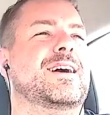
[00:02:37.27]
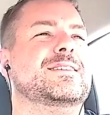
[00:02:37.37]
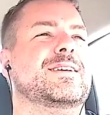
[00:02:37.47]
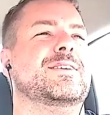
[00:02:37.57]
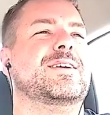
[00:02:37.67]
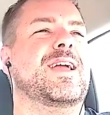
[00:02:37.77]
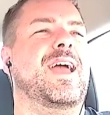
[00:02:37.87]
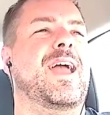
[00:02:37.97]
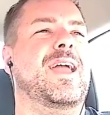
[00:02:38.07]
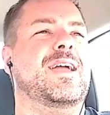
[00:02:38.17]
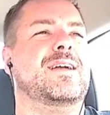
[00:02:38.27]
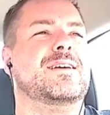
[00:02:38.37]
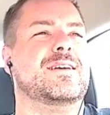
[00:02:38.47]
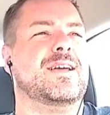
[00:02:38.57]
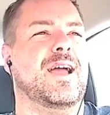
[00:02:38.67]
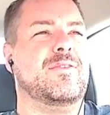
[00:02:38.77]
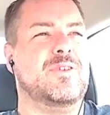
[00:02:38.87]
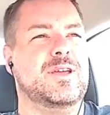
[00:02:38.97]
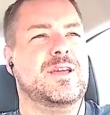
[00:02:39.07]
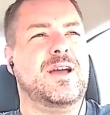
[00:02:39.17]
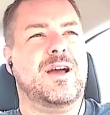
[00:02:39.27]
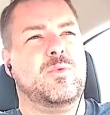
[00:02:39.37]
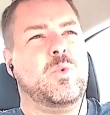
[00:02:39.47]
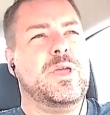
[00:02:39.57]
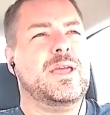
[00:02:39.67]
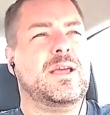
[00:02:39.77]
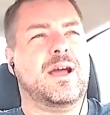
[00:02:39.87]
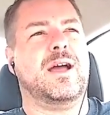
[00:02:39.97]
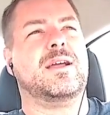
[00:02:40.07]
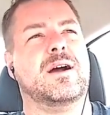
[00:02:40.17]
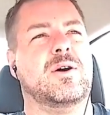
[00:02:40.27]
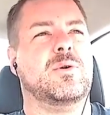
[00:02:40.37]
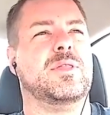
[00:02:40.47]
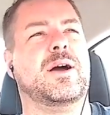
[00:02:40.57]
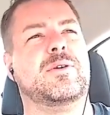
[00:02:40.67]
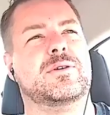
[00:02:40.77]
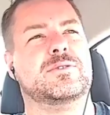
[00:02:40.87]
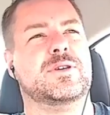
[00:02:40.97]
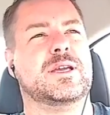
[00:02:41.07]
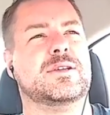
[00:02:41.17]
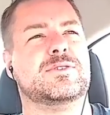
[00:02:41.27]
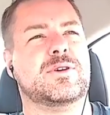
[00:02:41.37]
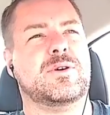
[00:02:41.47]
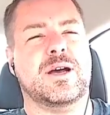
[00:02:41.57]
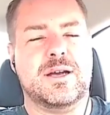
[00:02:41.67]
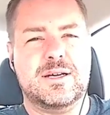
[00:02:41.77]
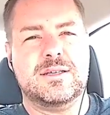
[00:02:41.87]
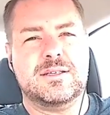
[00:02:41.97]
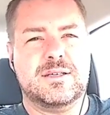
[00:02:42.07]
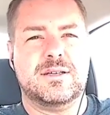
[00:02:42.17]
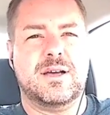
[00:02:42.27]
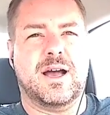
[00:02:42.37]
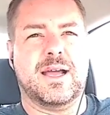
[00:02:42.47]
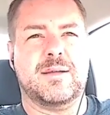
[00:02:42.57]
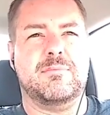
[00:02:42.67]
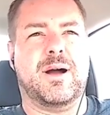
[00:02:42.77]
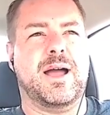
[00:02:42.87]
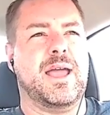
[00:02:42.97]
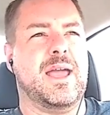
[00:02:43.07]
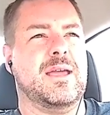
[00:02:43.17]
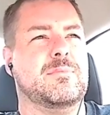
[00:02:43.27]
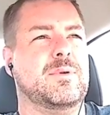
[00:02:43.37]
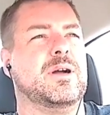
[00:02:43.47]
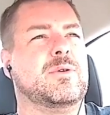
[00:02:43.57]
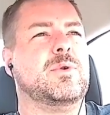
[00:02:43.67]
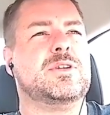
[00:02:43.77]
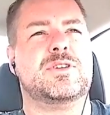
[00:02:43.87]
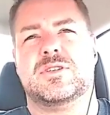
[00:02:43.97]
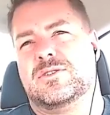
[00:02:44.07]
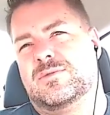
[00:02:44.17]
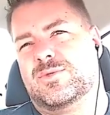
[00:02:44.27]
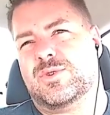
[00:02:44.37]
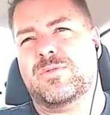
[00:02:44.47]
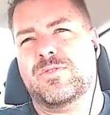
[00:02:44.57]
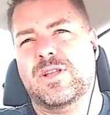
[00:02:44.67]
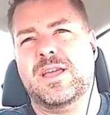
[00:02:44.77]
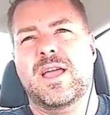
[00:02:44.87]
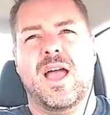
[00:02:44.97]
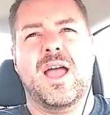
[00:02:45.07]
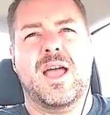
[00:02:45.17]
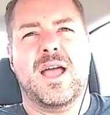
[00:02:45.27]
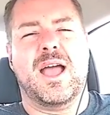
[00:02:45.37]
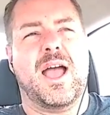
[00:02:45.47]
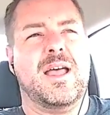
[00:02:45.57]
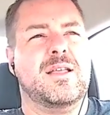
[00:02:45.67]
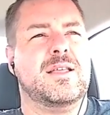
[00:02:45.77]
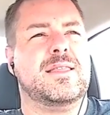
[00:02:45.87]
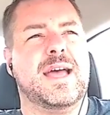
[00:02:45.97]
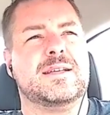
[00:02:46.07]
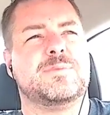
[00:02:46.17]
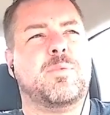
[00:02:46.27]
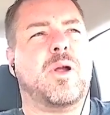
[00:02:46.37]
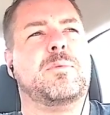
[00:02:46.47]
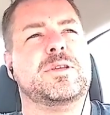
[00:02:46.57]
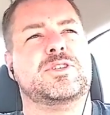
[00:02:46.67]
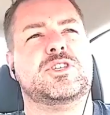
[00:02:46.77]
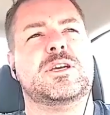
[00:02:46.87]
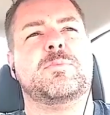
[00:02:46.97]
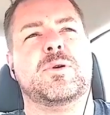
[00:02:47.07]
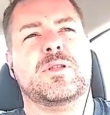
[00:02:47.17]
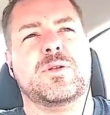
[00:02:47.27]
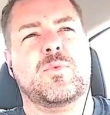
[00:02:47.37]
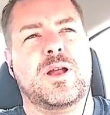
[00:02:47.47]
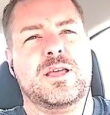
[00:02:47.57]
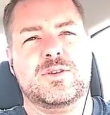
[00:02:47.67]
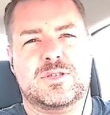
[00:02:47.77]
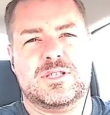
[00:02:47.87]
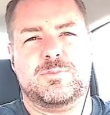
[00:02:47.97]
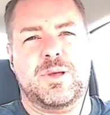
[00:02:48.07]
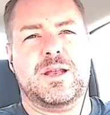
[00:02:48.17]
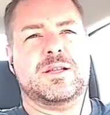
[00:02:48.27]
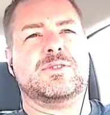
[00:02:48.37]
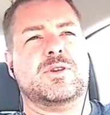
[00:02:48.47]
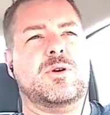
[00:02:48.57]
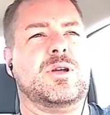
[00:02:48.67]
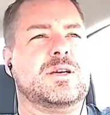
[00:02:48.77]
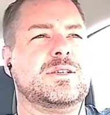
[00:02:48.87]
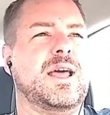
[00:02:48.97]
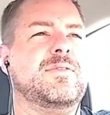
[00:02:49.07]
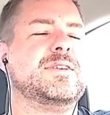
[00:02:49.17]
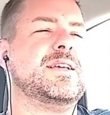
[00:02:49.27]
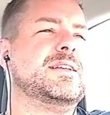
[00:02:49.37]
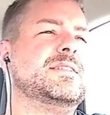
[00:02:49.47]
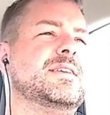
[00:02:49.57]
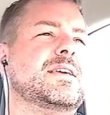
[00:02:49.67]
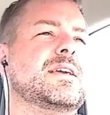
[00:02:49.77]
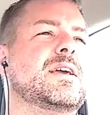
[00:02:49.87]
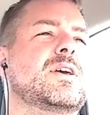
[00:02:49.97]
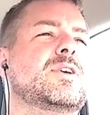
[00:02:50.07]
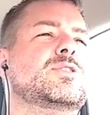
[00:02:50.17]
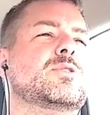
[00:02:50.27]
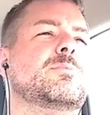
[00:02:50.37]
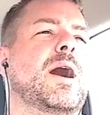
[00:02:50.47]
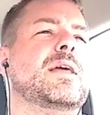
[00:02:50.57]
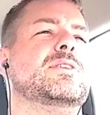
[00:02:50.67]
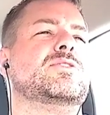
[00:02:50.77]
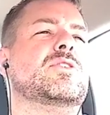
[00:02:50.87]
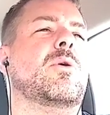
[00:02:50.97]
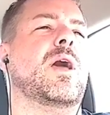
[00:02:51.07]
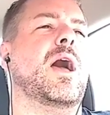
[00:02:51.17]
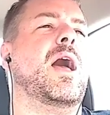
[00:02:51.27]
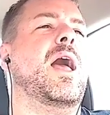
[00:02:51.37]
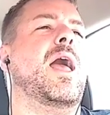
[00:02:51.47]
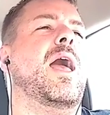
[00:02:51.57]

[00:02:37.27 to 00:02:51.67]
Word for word: I said, okay, every week I go without drinking soda, I can buy a book, which truthfully, that's probably cheaper than what I used to spend on soda, because I have a tendency to buy the soda